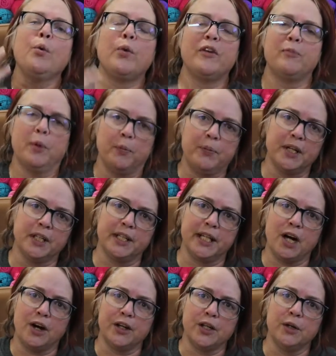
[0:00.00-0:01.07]
we've been
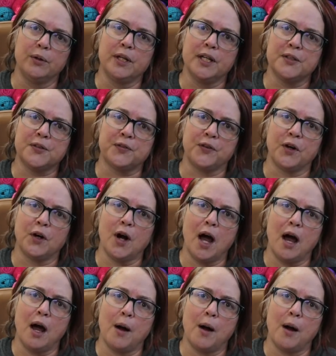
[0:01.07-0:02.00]
building our units for